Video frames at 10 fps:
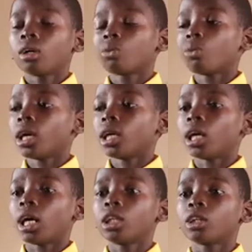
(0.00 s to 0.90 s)
When
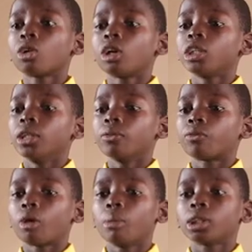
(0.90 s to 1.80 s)
Ade got the
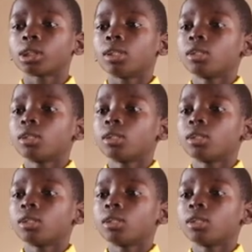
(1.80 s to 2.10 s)
information,